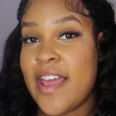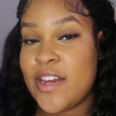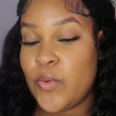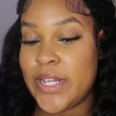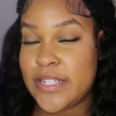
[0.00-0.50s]

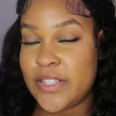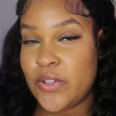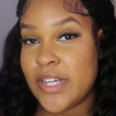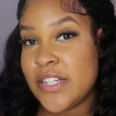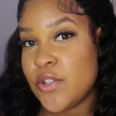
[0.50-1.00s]
Anyways,
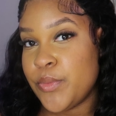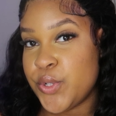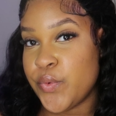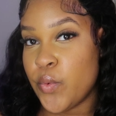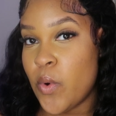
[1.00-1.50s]
thank you guys so
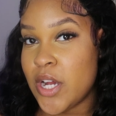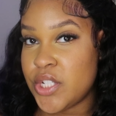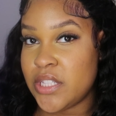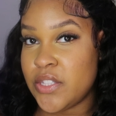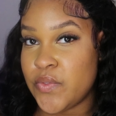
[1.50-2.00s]
much for
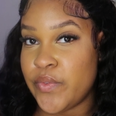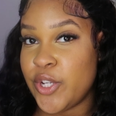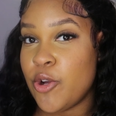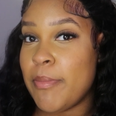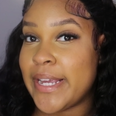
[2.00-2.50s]
watching this
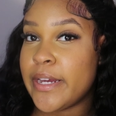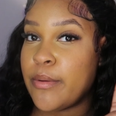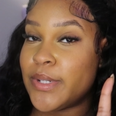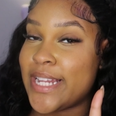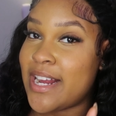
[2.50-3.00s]
video. My
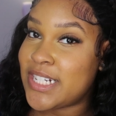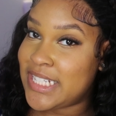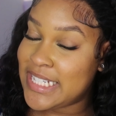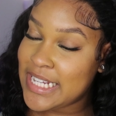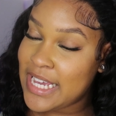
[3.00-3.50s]
camera's
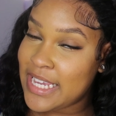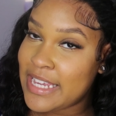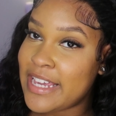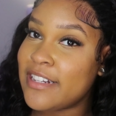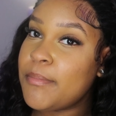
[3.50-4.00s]
actually
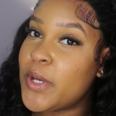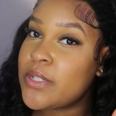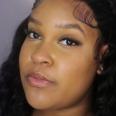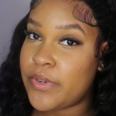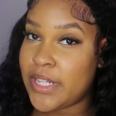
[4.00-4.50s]
dying and I'm
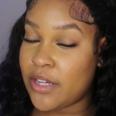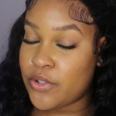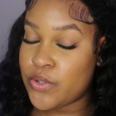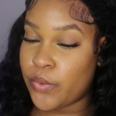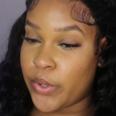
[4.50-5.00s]
also running out
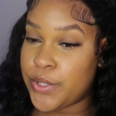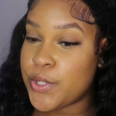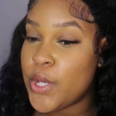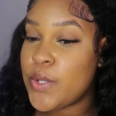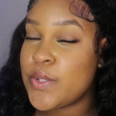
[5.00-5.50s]
of storage.